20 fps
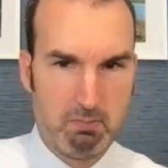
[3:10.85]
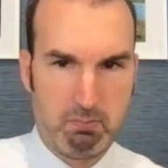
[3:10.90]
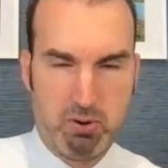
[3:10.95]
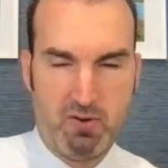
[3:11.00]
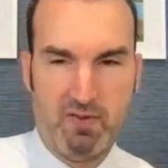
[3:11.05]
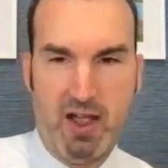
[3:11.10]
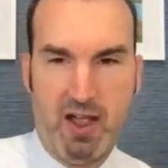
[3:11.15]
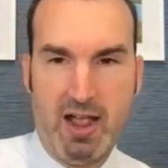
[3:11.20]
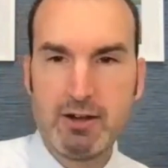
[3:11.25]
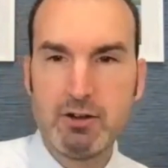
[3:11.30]

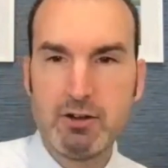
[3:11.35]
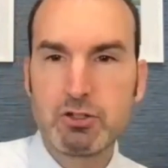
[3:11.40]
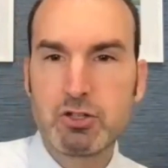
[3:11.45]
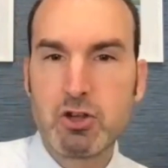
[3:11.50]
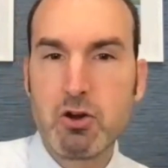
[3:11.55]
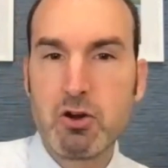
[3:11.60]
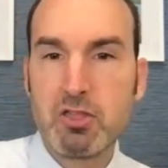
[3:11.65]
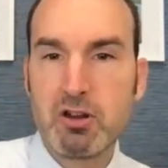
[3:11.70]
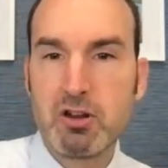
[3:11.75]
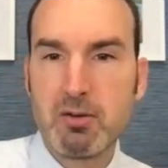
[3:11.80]
Providers
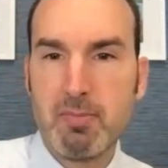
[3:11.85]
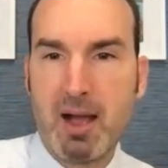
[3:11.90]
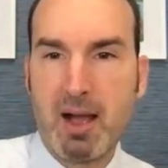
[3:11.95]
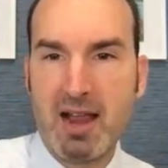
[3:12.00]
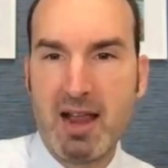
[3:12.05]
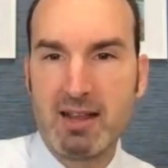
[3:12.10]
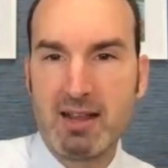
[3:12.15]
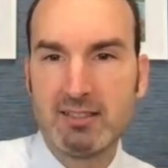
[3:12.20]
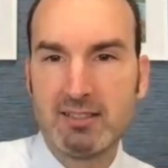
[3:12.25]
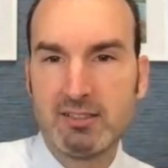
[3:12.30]
go to their
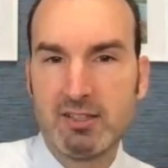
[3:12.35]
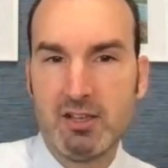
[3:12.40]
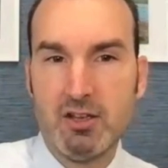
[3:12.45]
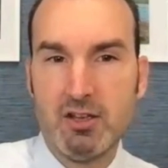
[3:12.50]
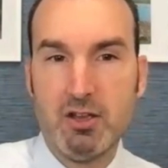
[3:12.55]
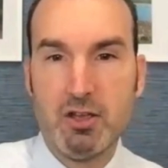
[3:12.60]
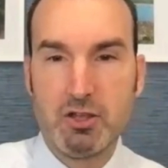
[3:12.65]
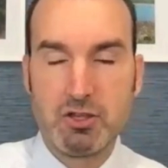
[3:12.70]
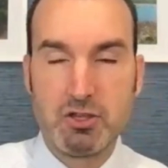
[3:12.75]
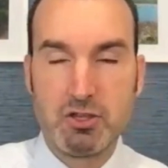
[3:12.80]
bias.
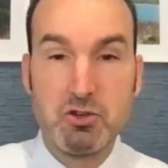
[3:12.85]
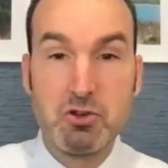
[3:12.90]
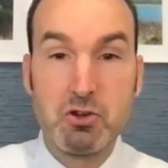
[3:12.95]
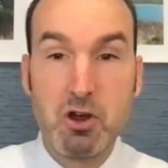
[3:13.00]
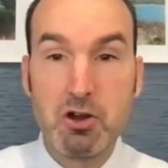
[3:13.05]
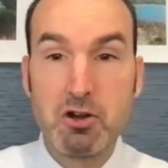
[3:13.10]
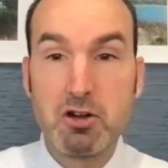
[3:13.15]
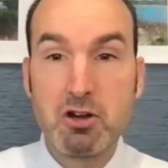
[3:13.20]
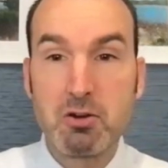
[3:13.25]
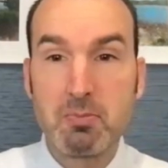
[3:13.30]
You
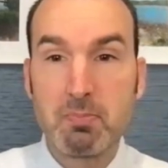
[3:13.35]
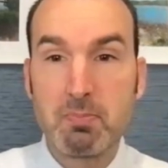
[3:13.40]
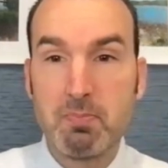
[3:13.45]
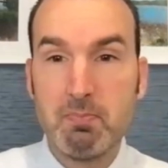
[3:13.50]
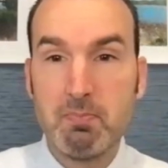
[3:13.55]
go to your